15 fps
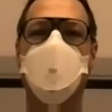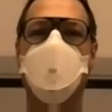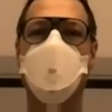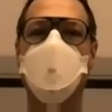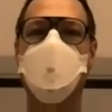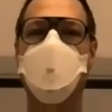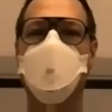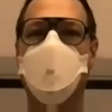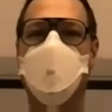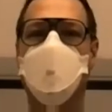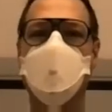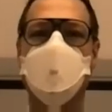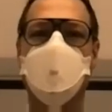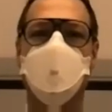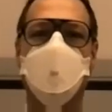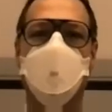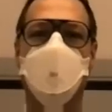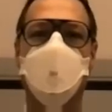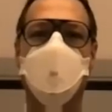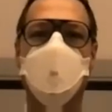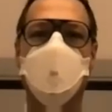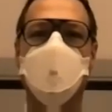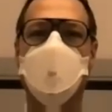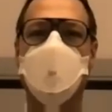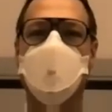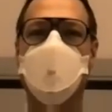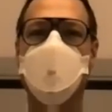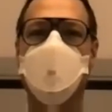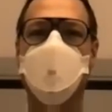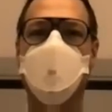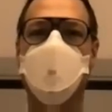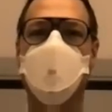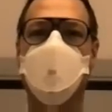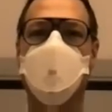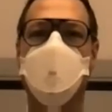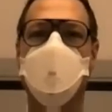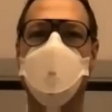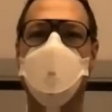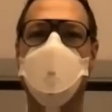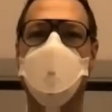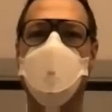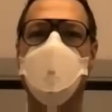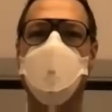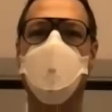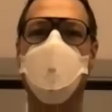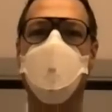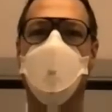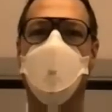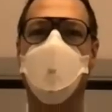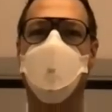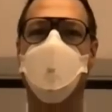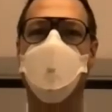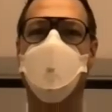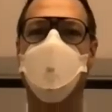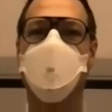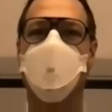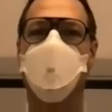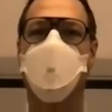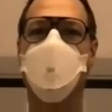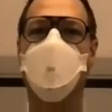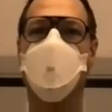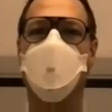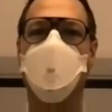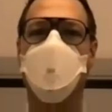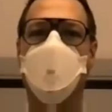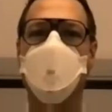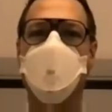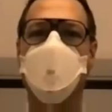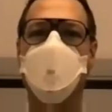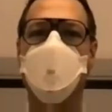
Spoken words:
beam, right? So you have the objective, you have the focal point,